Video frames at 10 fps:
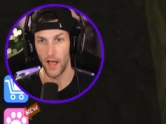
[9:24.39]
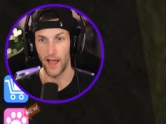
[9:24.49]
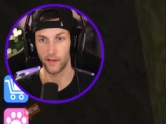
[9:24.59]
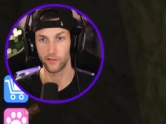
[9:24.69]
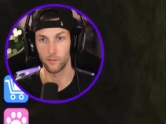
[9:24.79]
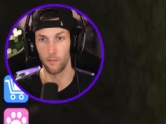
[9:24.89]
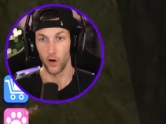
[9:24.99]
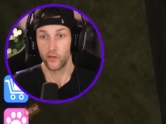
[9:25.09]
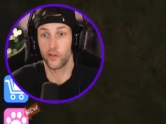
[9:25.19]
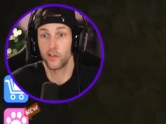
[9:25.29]
X
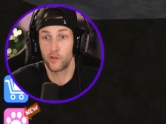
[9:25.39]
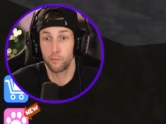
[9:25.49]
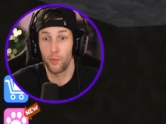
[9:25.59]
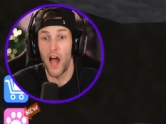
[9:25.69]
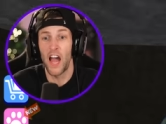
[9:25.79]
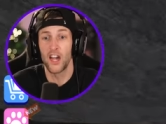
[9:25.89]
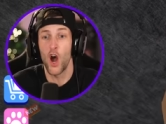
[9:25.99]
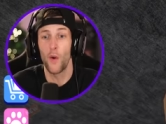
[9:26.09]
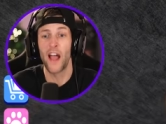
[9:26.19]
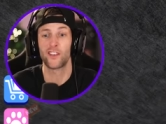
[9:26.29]
marks the spot!
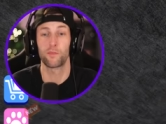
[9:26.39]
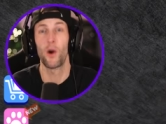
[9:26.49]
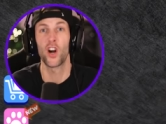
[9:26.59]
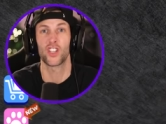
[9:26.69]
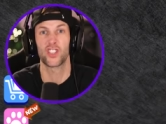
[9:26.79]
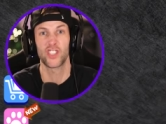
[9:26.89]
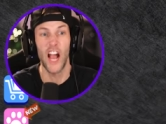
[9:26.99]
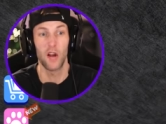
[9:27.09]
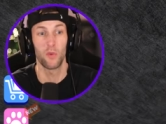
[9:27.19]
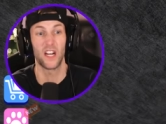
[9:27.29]
No, X marks
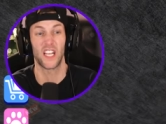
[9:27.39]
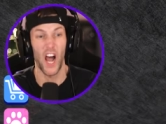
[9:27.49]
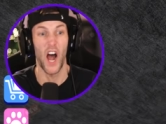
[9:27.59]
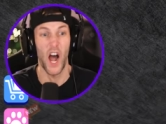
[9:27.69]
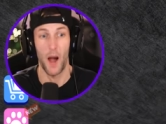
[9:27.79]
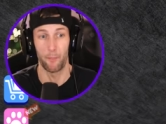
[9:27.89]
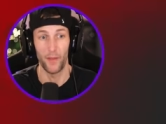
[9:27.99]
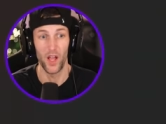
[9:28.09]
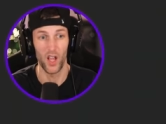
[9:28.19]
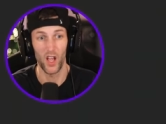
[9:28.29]
Siren Cop!